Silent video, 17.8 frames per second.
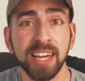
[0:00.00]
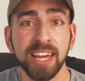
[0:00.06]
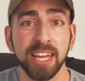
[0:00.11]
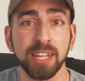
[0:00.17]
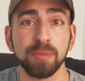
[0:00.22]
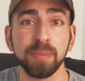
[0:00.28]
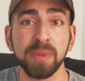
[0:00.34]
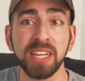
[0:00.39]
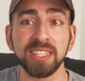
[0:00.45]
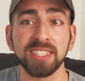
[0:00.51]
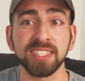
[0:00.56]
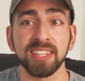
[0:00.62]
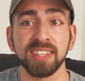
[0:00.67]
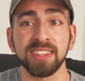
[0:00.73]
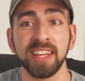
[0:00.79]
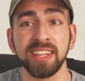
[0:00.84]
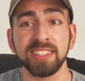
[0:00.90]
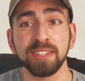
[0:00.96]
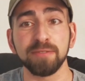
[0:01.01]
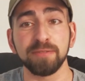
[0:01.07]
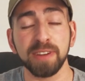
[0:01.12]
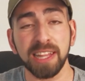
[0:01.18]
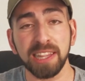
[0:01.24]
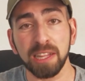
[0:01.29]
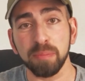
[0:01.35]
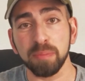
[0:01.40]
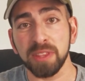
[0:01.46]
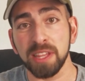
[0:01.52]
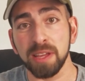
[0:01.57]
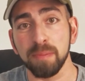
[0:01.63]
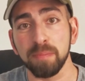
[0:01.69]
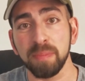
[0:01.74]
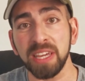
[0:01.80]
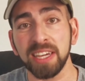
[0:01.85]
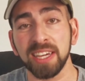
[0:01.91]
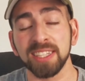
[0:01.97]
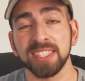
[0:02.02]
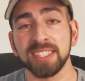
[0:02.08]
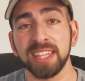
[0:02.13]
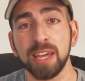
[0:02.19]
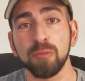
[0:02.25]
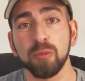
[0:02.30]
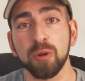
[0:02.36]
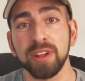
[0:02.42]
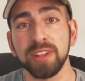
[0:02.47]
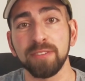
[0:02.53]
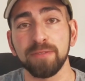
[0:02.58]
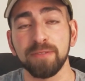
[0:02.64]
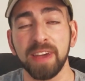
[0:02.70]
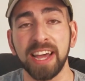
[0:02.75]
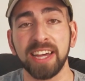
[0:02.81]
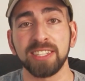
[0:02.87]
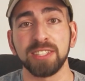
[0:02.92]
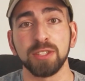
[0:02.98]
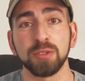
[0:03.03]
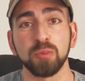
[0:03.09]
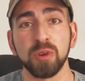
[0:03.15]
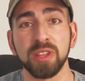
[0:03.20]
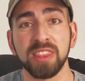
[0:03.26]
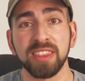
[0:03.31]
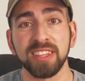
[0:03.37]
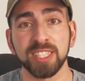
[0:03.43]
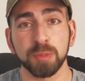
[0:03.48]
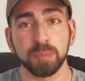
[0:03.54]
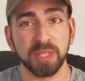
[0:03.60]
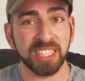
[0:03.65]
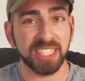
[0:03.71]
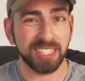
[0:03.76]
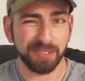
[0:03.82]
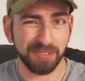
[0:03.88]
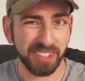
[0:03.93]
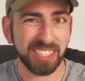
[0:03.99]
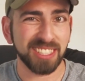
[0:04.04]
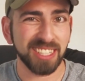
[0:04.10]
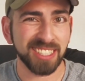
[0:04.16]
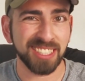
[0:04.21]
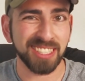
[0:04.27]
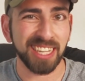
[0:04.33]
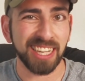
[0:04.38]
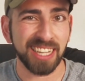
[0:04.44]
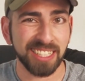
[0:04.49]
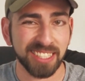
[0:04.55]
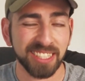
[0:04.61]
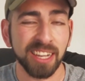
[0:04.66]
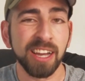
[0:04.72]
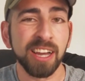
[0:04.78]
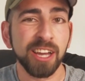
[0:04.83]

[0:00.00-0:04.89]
it means that they developed them because they were infected with the specific disease